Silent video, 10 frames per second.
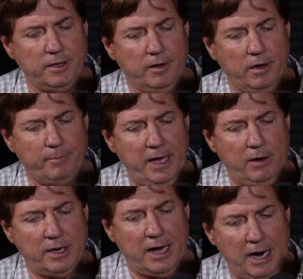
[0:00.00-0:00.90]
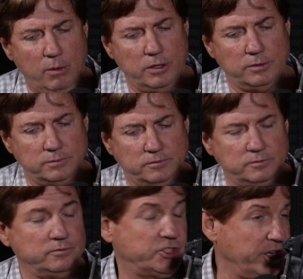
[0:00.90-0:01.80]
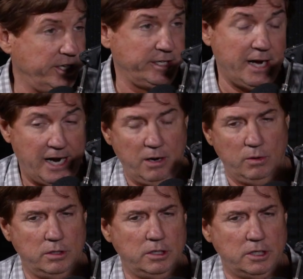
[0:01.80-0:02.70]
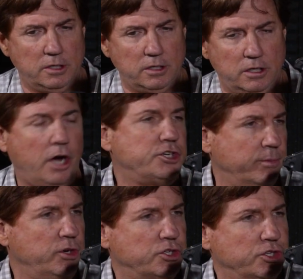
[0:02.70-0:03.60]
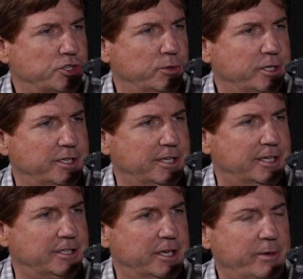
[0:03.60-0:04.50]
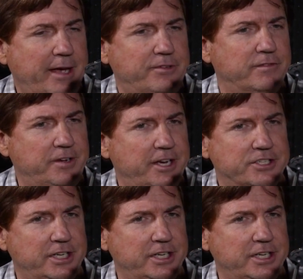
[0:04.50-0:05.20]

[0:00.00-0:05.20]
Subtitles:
about our sin, our contribution to it that we have to face.